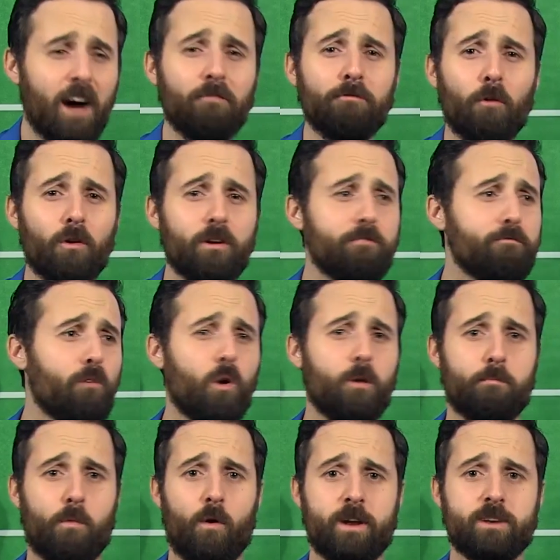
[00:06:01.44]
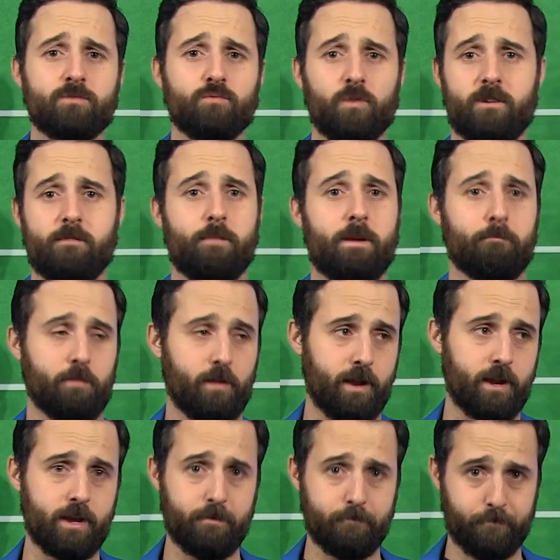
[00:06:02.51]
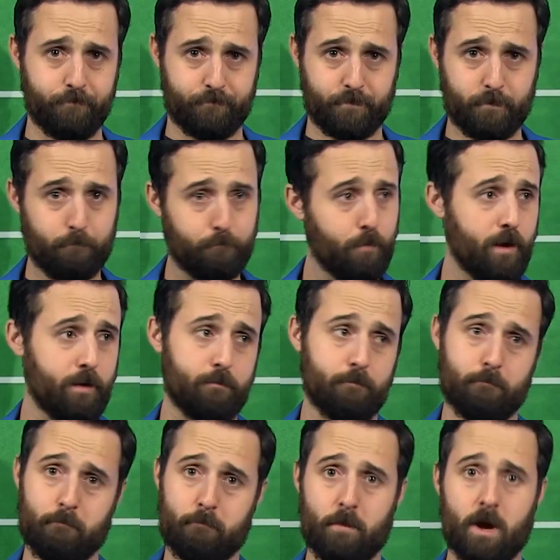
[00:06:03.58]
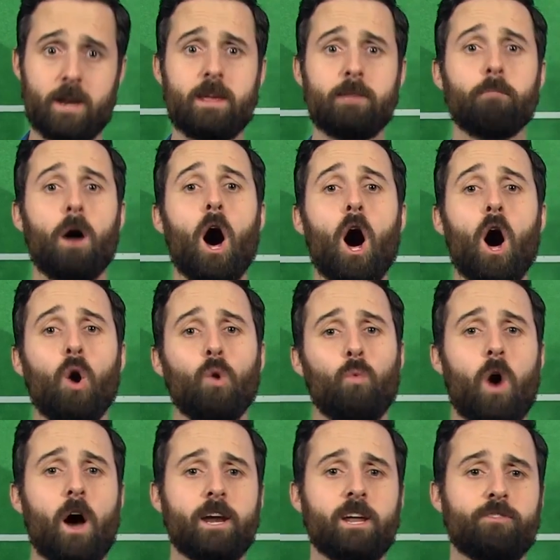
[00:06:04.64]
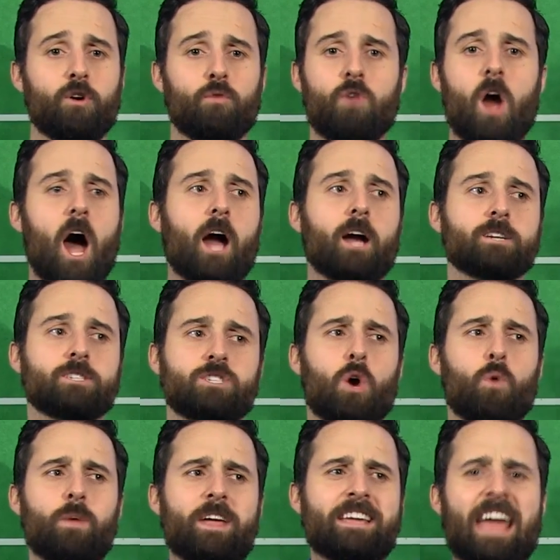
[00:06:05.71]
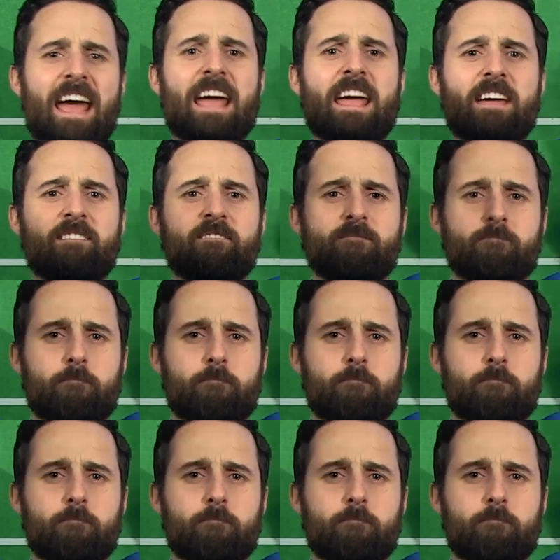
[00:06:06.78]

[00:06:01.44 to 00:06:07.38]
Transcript: Now, 44 points would have been plenty, but Moneyball wanted the rock, so we gave